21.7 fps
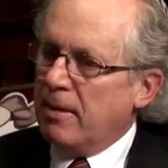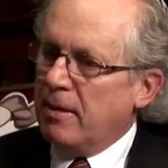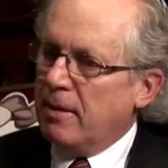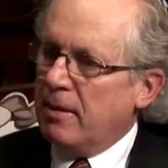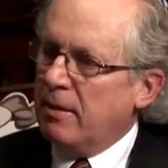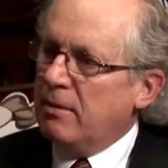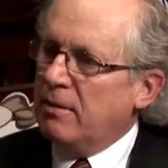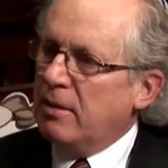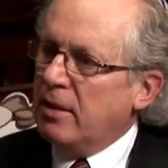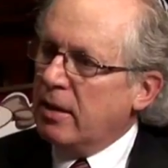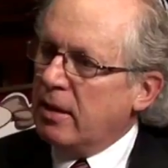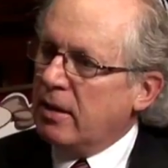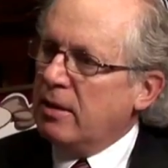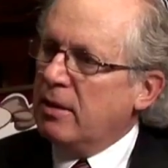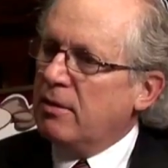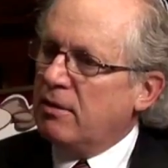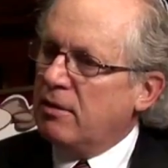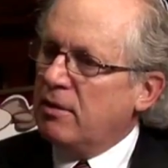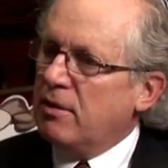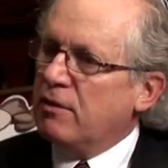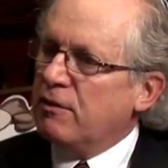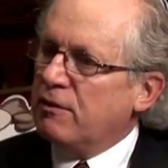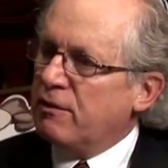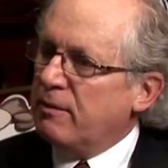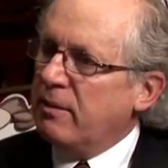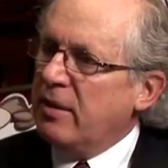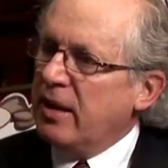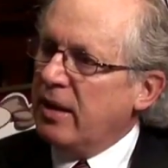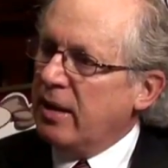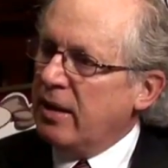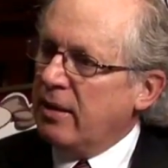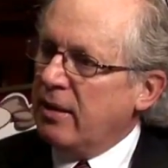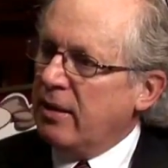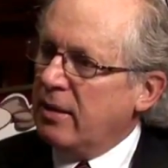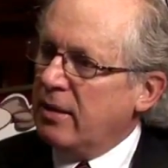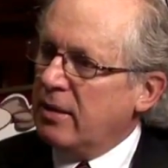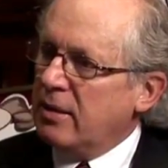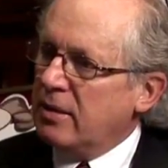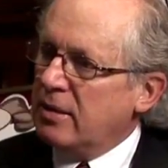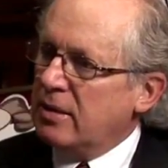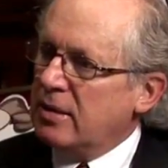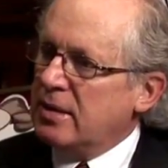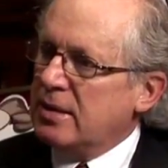The dignity of man,
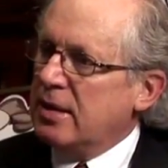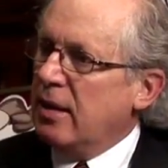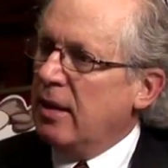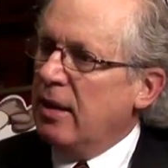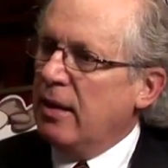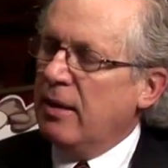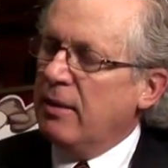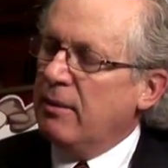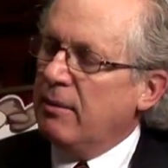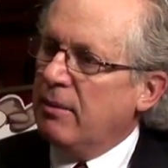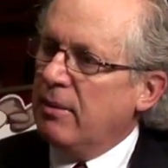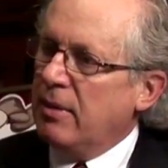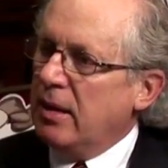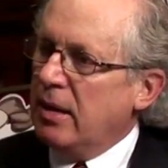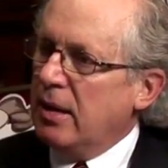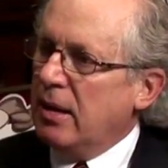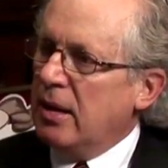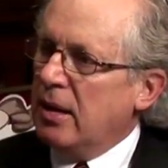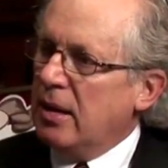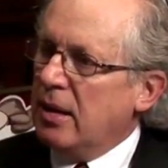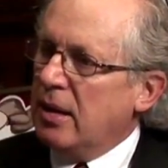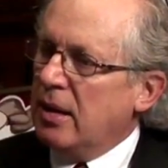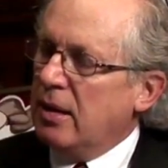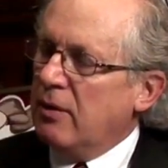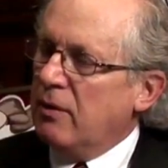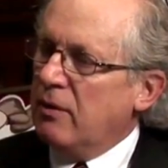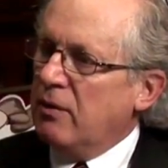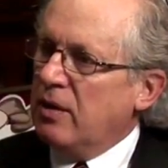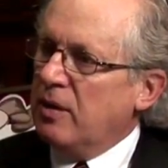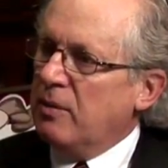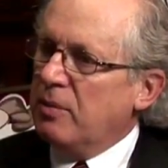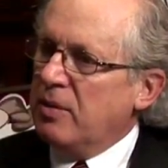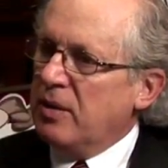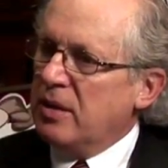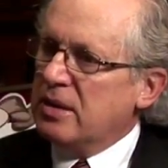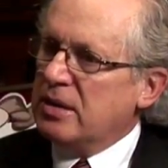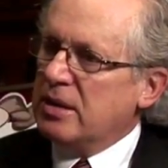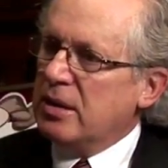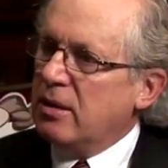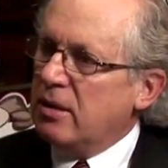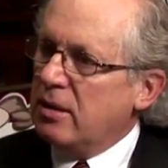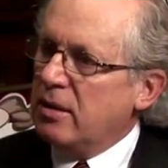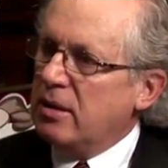Tselem, when a
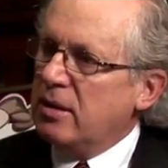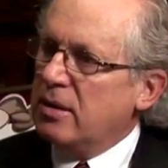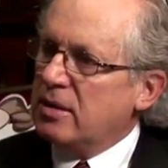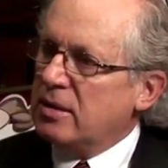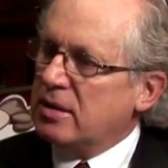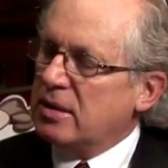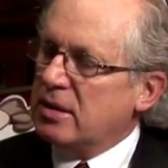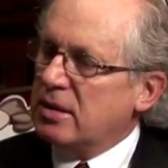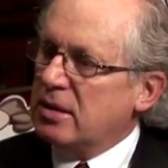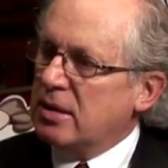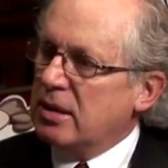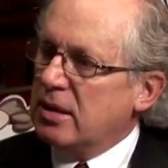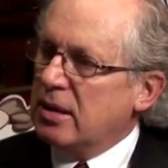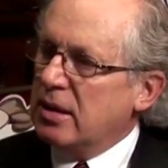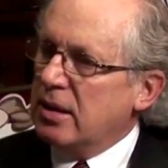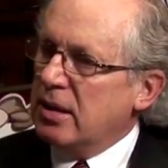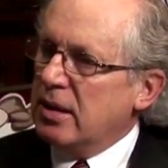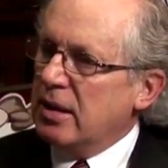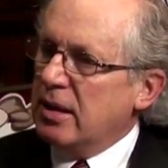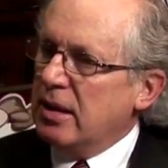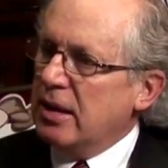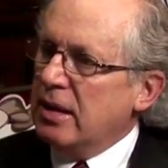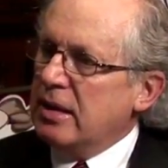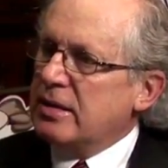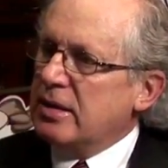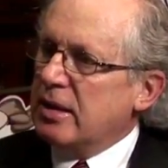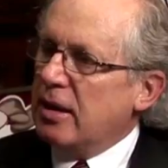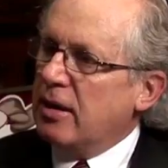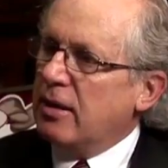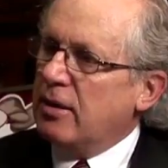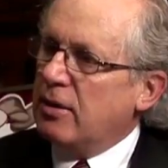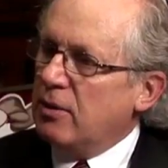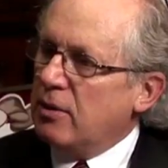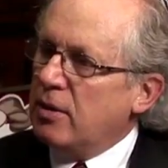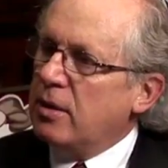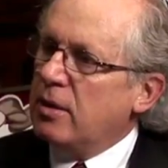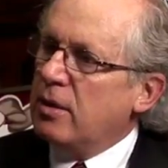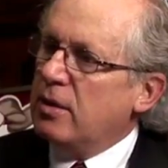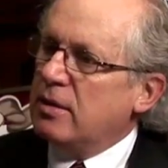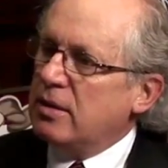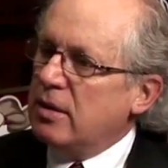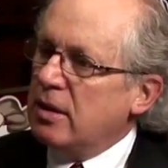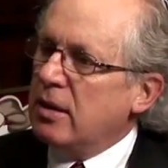person hurts, it's like you're
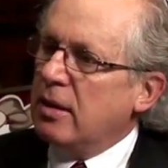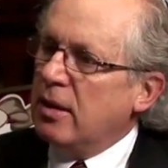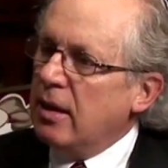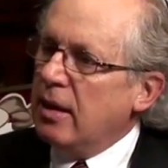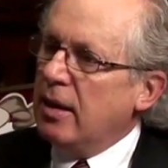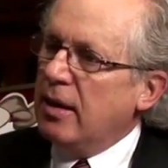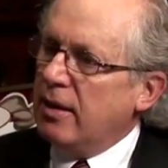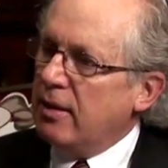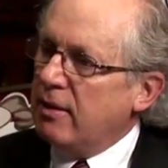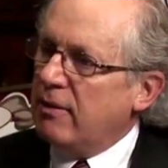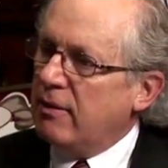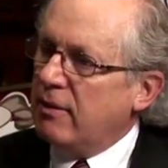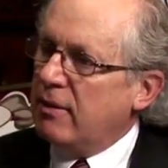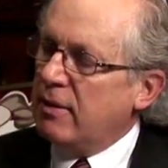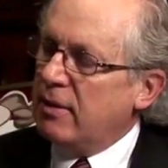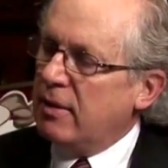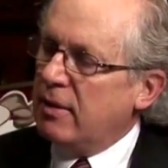hurting God.